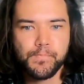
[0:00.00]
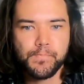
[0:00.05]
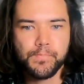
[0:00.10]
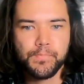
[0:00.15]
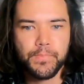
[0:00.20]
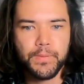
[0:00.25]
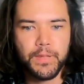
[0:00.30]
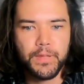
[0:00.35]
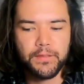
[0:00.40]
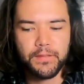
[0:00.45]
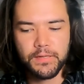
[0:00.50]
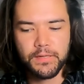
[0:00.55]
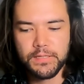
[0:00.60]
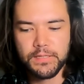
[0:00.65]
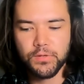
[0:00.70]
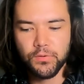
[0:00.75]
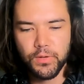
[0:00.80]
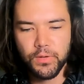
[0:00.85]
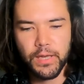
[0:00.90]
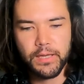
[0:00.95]
I think it's
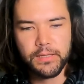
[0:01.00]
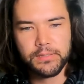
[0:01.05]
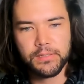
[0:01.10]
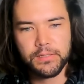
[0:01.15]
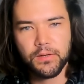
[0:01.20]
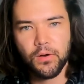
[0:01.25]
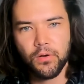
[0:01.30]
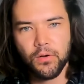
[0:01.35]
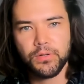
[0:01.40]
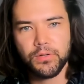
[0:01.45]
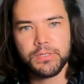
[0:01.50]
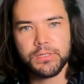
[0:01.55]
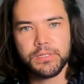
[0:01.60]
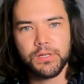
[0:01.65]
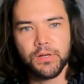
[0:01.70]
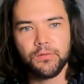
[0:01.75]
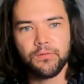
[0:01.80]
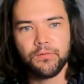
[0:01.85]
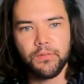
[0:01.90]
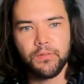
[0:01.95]
okay to call
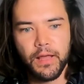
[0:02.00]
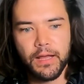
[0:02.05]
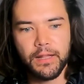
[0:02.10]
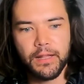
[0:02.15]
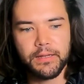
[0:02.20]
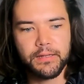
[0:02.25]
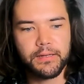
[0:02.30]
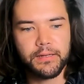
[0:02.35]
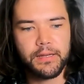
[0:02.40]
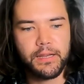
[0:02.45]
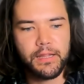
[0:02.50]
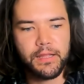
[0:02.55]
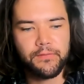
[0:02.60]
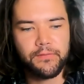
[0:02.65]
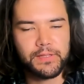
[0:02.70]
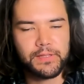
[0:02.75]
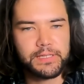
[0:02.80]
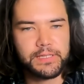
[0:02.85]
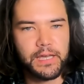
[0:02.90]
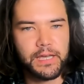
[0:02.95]
yourself that if
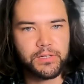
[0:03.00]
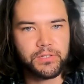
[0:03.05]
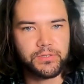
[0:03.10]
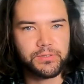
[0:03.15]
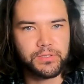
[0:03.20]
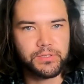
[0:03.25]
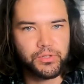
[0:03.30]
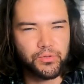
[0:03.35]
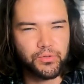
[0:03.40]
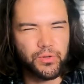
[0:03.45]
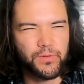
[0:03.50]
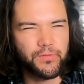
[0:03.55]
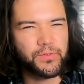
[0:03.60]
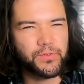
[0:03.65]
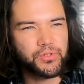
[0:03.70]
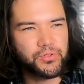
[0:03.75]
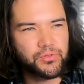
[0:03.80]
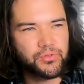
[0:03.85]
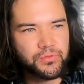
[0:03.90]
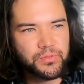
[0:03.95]
it's actually true, if you
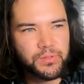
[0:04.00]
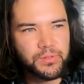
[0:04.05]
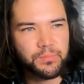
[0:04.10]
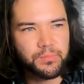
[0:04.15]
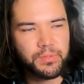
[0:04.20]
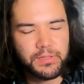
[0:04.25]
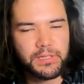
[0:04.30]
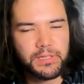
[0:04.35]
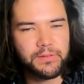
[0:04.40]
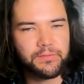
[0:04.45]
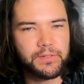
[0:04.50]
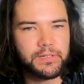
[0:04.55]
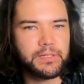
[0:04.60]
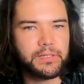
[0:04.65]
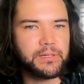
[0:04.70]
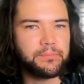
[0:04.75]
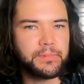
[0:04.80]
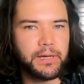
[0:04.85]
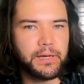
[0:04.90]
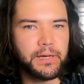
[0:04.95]
truly believe it
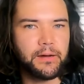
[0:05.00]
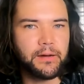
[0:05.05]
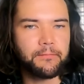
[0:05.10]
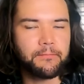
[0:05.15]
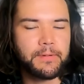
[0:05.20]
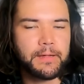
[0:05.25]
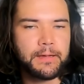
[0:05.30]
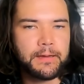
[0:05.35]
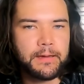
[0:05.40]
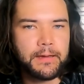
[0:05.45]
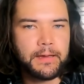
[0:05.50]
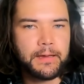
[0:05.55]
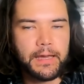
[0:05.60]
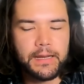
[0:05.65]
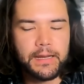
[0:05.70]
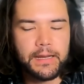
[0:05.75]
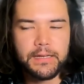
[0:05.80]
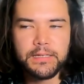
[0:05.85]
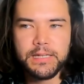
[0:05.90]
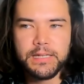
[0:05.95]
deep down. And it
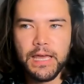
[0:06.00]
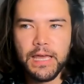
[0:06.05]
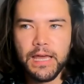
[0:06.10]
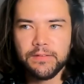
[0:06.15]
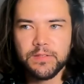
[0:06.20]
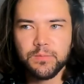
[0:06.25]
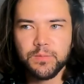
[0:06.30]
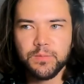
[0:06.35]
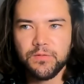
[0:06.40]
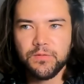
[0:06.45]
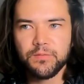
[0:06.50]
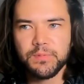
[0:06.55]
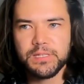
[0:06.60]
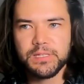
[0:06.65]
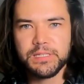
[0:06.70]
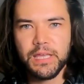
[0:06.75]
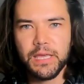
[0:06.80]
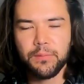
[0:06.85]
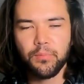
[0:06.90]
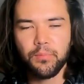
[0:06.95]
doesn't have to be from the
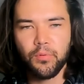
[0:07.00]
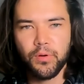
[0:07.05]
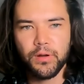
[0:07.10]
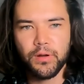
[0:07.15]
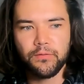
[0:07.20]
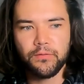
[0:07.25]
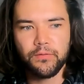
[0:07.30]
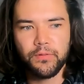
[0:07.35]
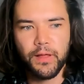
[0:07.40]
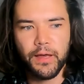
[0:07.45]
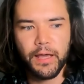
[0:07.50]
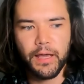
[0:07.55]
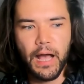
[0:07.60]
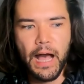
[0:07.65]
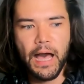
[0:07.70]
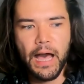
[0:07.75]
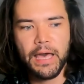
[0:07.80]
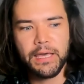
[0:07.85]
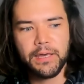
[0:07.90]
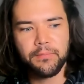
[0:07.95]
standpoint of like,
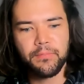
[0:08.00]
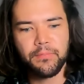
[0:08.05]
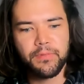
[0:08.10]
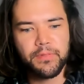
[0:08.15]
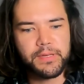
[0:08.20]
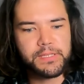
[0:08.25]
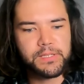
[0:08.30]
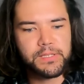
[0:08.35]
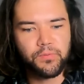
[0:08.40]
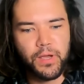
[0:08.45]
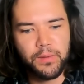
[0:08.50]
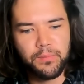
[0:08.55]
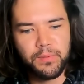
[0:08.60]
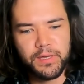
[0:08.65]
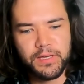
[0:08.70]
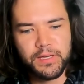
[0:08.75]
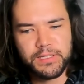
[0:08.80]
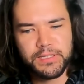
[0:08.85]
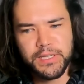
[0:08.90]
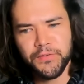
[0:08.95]
I am this way
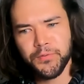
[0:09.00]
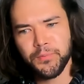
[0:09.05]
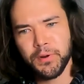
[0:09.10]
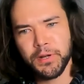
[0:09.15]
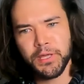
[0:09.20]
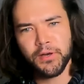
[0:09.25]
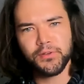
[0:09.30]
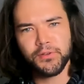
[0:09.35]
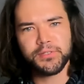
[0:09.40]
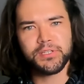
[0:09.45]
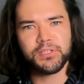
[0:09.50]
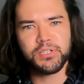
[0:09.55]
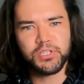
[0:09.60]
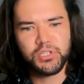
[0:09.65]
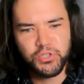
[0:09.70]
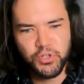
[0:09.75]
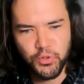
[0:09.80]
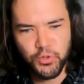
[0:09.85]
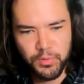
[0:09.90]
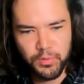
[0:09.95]
because everybody else is
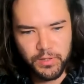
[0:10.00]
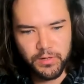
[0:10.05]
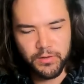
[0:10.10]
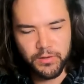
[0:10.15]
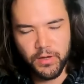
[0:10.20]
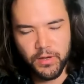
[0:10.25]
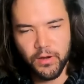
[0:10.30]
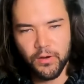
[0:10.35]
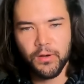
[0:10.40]
stupid. No,